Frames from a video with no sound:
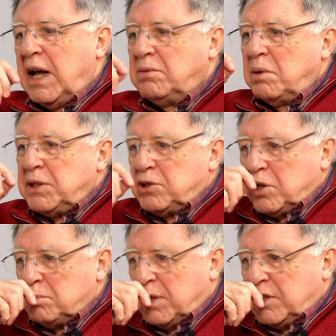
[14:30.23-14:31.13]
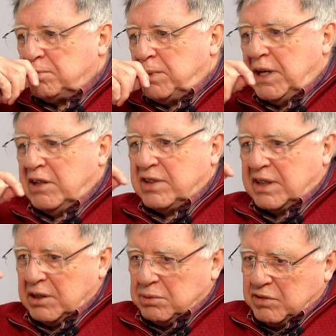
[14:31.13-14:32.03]
And when we talk about experience,
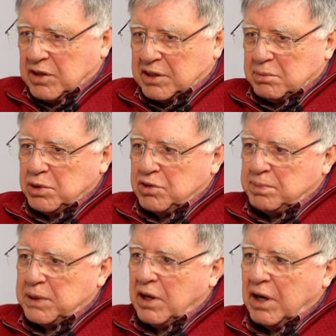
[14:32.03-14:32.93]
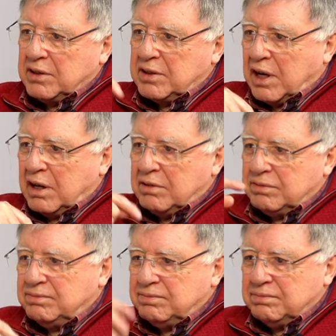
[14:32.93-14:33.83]
I think we've got to move beyond our,